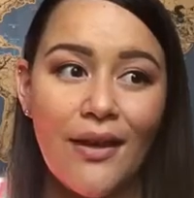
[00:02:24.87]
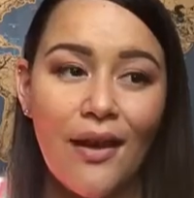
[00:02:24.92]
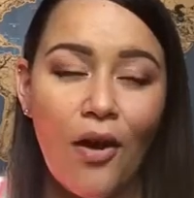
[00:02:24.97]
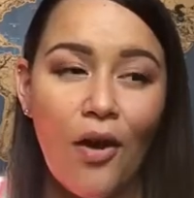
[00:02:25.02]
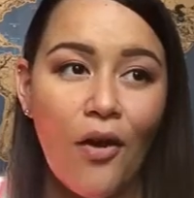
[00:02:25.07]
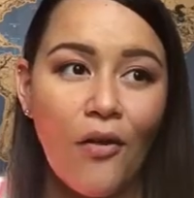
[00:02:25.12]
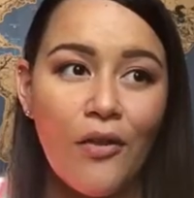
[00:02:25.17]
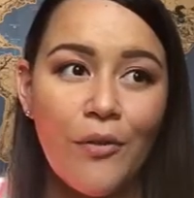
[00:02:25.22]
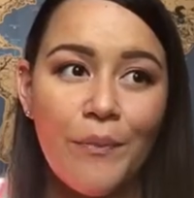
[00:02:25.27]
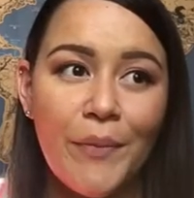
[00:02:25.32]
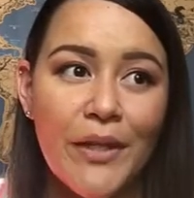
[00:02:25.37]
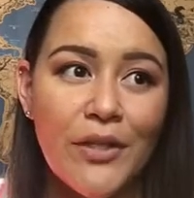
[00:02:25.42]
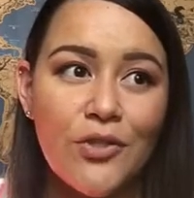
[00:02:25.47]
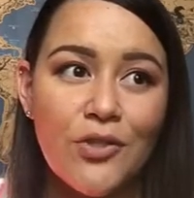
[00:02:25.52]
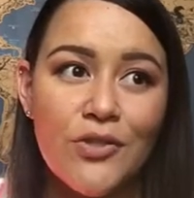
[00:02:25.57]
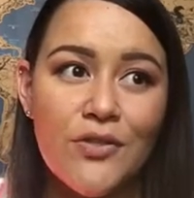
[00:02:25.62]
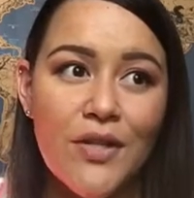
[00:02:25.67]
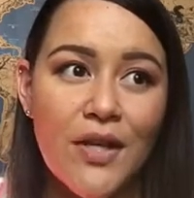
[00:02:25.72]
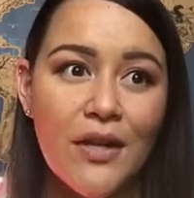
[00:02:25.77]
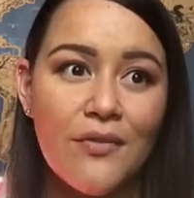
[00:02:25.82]
all the
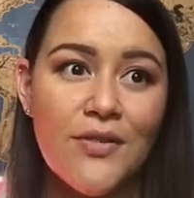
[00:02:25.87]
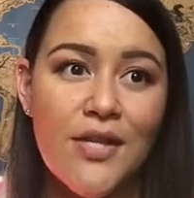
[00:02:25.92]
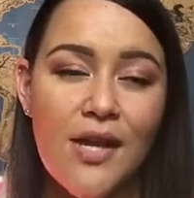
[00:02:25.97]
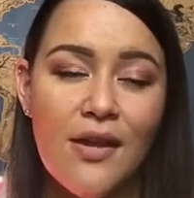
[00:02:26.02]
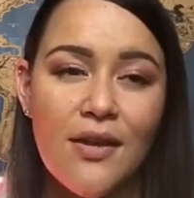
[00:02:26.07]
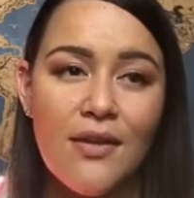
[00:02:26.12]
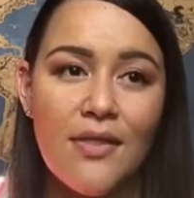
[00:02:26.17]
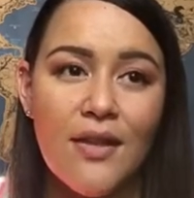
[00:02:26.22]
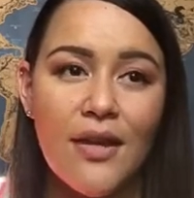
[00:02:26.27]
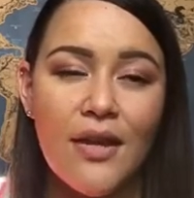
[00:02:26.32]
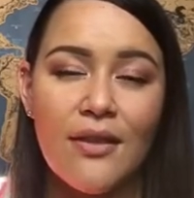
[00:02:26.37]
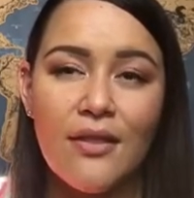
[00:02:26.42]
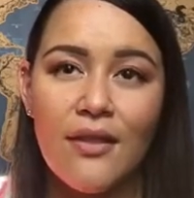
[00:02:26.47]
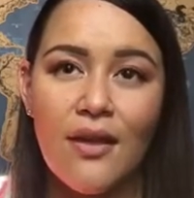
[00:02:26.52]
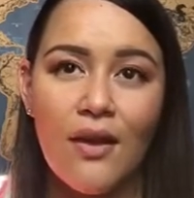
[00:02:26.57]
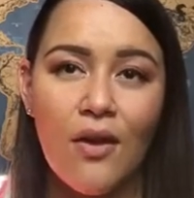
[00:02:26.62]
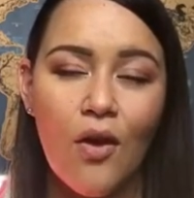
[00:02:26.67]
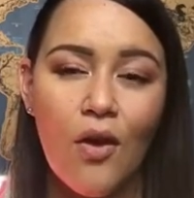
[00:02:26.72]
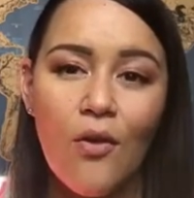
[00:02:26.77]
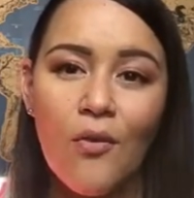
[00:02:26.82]
pictures that I've taken that I
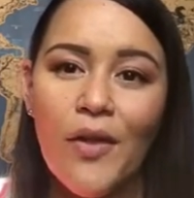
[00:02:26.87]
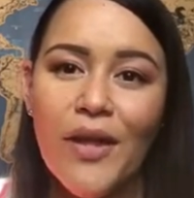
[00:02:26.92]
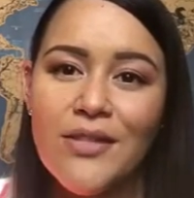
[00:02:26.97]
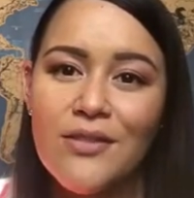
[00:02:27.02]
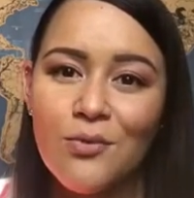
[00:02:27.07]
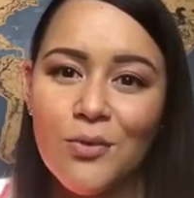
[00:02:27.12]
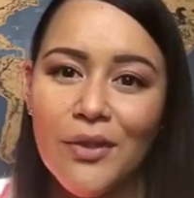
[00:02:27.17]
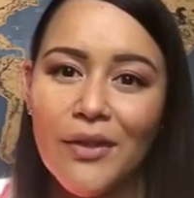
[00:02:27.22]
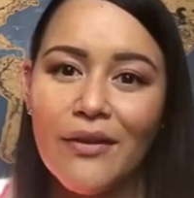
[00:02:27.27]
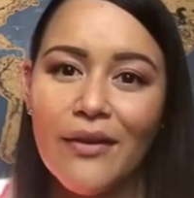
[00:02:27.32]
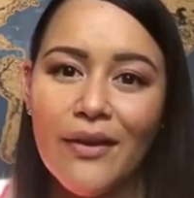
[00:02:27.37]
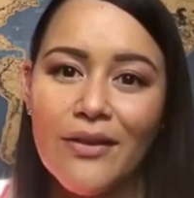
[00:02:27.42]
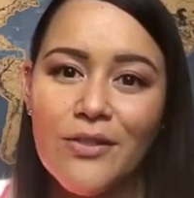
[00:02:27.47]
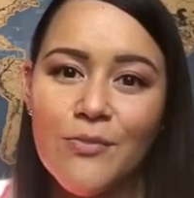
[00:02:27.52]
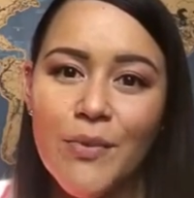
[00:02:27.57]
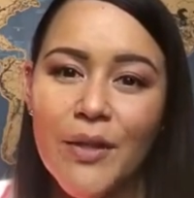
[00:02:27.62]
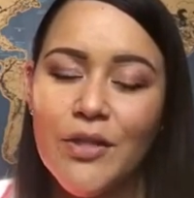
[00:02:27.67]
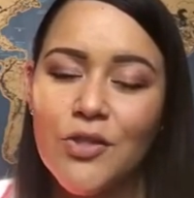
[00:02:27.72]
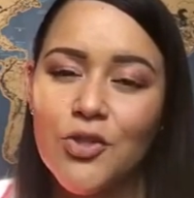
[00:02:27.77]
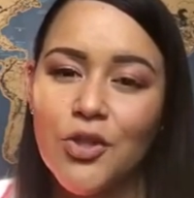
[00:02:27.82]
think, oh, that's a really nice
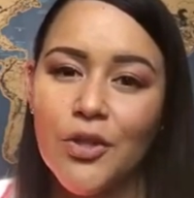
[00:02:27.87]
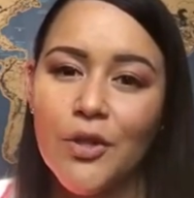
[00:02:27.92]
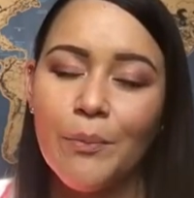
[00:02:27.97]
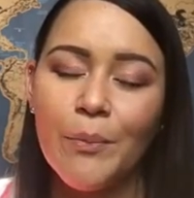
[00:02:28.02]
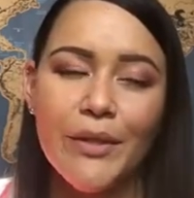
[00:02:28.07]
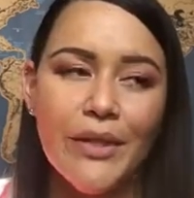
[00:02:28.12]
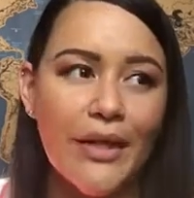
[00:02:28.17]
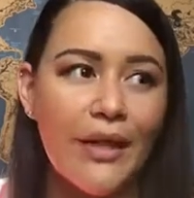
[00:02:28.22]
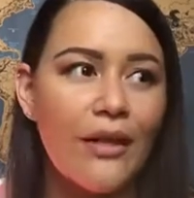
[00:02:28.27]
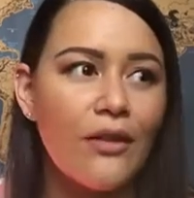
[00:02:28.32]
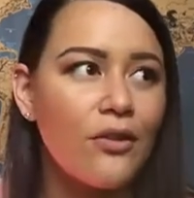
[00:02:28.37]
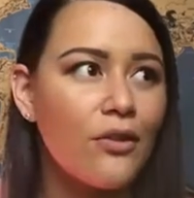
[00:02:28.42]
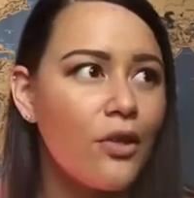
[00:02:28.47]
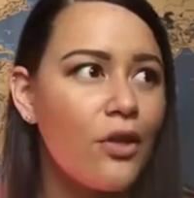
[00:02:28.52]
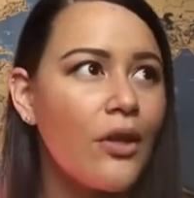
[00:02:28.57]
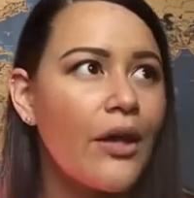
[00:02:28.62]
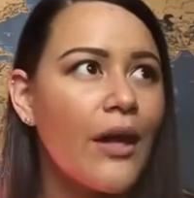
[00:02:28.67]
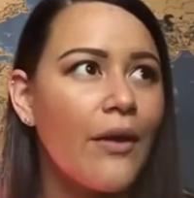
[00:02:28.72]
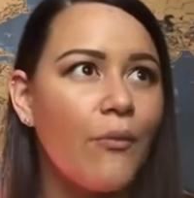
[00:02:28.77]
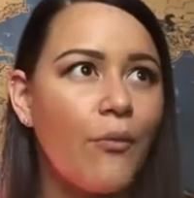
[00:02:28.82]
picture, but then I
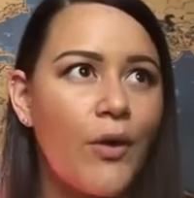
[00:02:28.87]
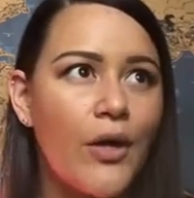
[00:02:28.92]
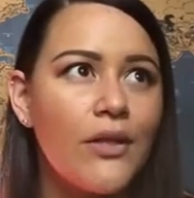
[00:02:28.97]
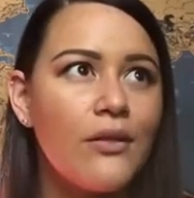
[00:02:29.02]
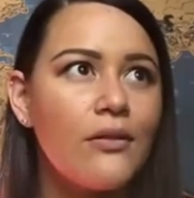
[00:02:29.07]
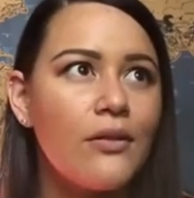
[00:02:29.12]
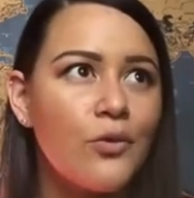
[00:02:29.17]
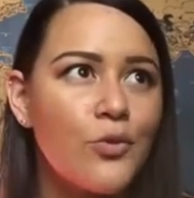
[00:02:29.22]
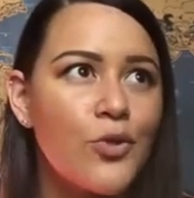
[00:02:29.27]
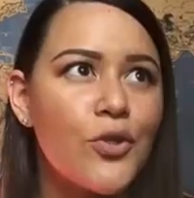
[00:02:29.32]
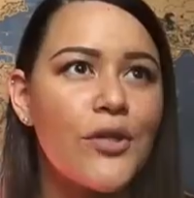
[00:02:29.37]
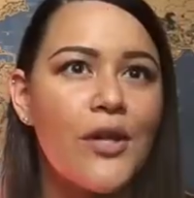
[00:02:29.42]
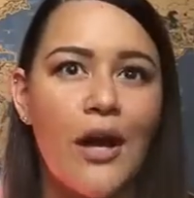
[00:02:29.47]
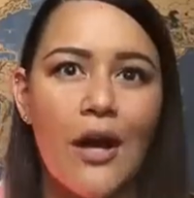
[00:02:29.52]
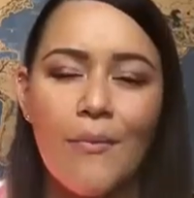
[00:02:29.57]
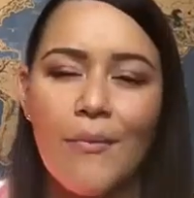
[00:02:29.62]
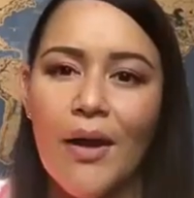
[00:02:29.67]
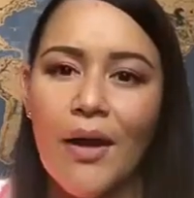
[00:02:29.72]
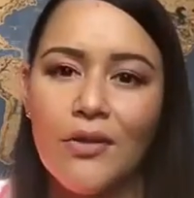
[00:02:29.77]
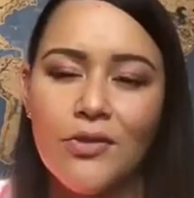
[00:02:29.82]
look at what Notre
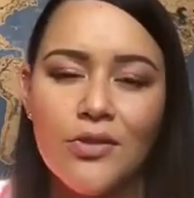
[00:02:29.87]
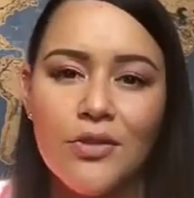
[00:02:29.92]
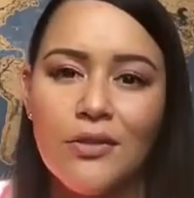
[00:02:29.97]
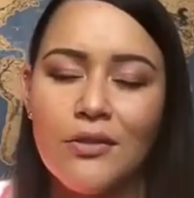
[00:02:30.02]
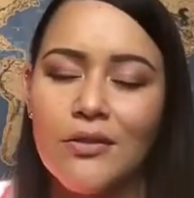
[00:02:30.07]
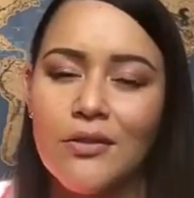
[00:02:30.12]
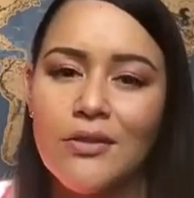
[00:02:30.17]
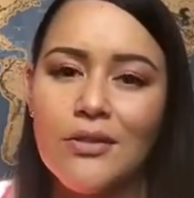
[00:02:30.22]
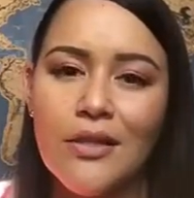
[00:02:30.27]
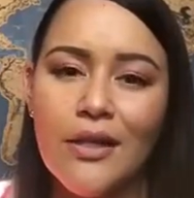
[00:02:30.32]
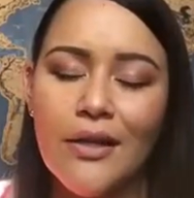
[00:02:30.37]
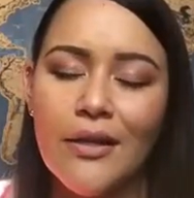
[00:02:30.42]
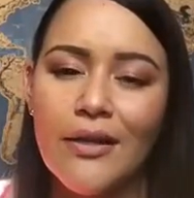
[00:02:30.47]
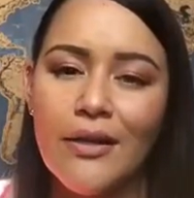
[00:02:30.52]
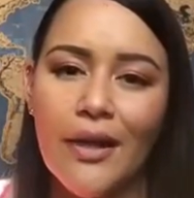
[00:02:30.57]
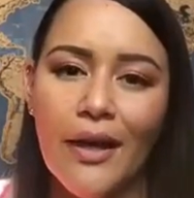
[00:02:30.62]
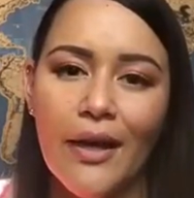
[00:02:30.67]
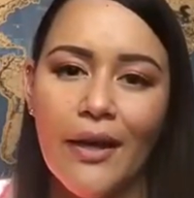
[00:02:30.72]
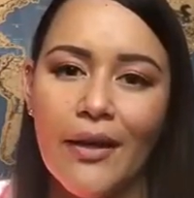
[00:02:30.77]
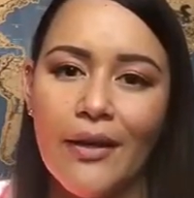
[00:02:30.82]
Dame actually looks like,
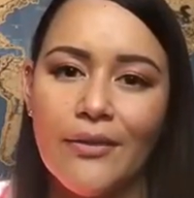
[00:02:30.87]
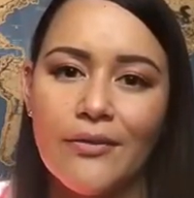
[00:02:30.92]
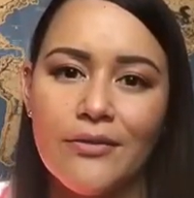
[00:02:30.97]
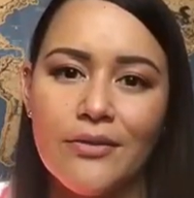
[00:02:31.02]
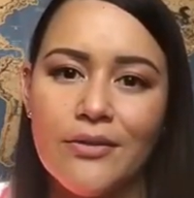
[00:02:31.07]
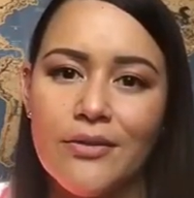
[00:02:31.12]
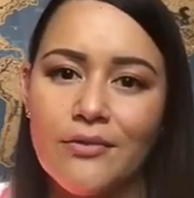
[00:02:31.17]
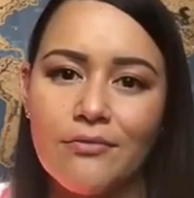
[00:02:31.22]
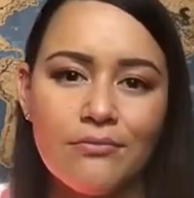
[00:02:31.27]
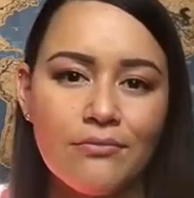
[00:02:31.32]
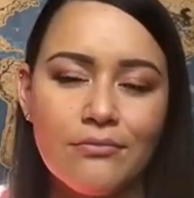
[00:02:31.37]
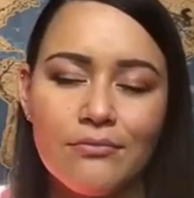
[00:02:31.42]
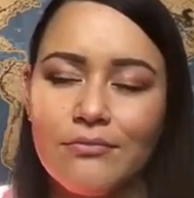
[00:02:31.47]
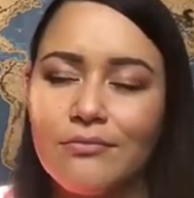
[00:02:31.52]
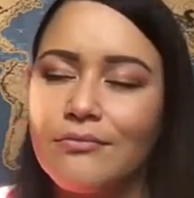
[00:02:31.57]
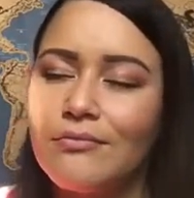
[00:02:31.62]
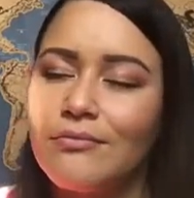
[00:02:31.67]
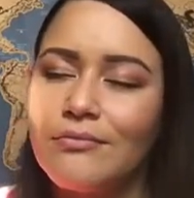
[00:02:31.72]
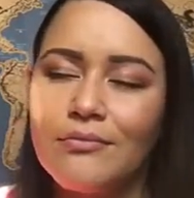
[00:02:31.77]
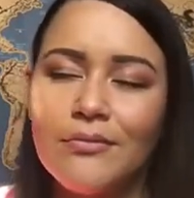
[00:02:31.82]
and
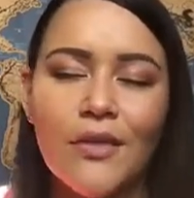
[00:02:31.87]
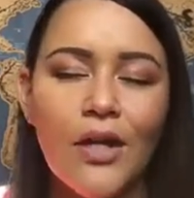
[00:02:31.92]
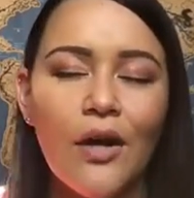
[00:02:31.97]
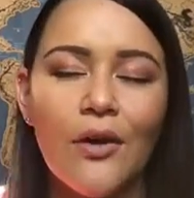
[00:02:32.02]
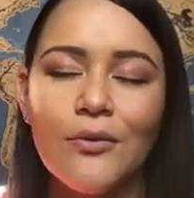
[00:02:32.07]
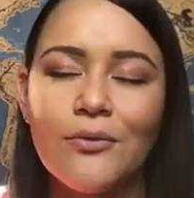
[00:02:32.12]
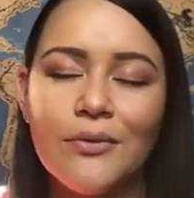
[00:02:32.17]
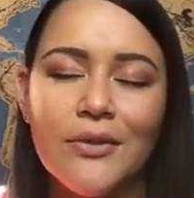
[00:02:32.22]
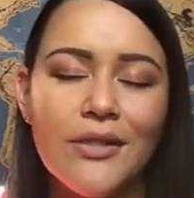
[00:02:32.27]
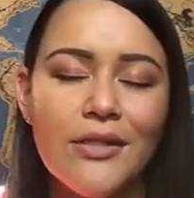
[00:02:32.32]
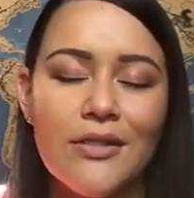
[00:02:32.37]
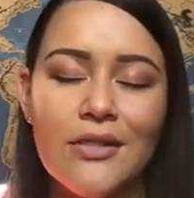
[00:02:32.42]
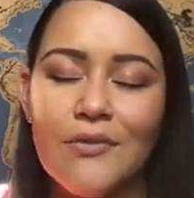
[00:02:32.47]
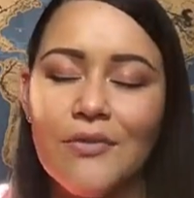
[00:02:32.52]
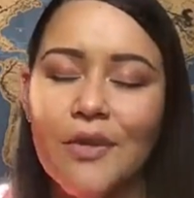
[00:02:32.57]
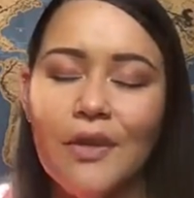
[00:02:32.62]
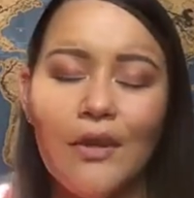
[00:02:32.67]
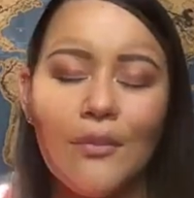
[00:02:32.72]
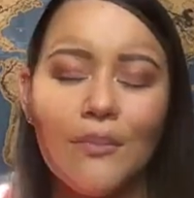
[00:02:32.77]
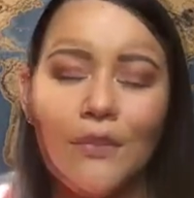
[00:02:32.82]
no, it doesn't
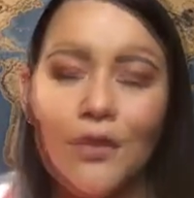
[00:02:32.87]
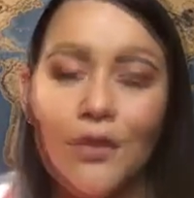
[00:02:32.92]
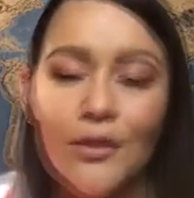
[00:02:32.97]
even come close.